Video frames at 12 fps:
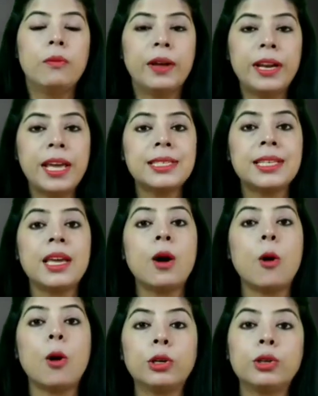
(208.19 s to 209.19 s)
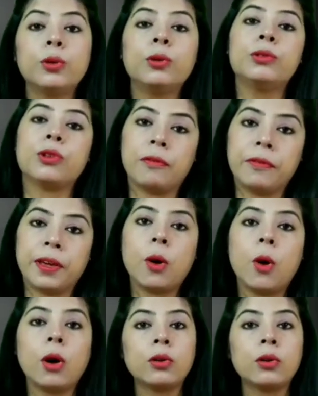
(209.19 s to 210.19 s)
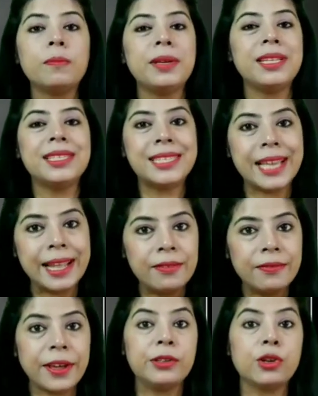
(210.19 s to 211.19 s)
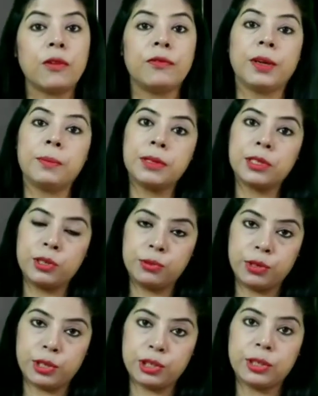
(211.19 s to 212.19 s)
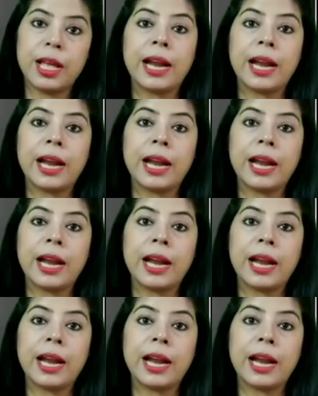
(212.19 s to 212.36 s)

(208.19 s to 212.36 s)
When I say autotrophic, auto means self and trophic means nutrition.